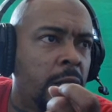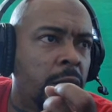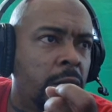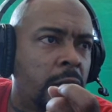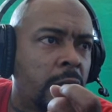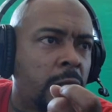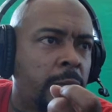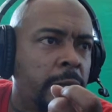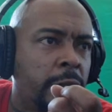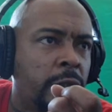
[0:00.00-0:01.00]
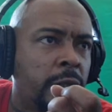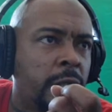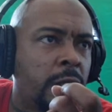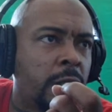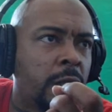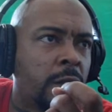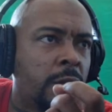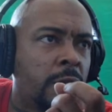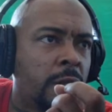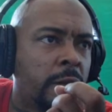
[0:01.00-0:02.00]
So that's pretty strange that that's not
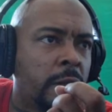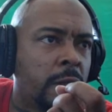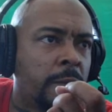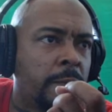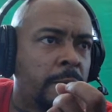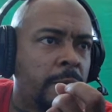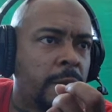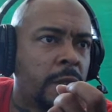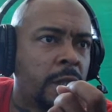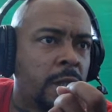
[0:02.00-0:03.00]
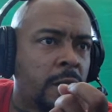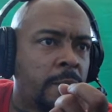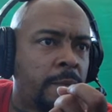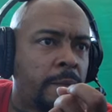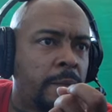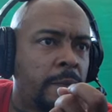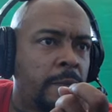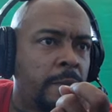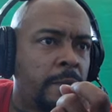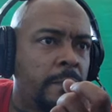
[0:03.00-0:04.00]
showing up.
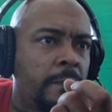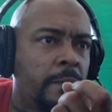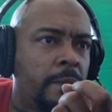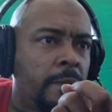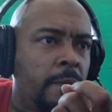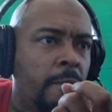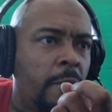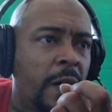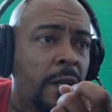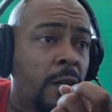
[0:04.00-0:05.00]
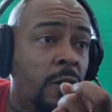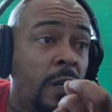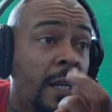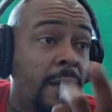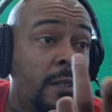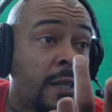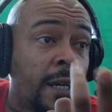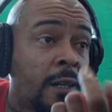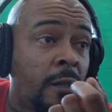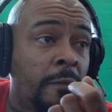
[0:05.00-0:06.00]
But I don't know. And this had
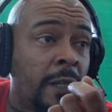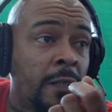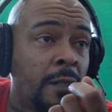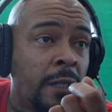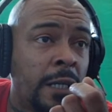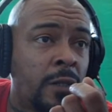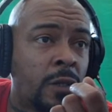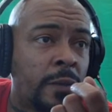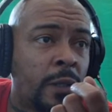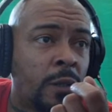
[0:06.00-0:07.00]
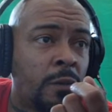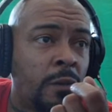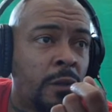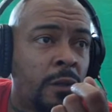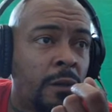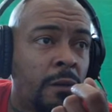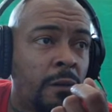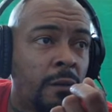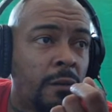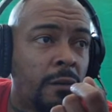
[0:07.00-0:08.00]
an update today, so I don't
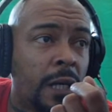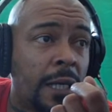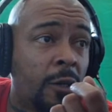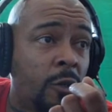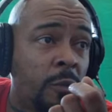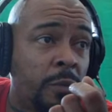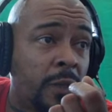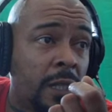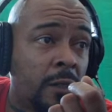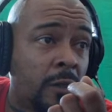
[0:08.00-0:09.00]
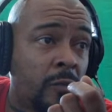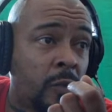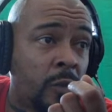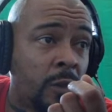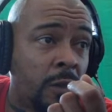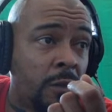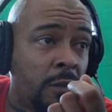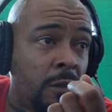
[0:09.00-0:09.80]
know. I hope that's not broken.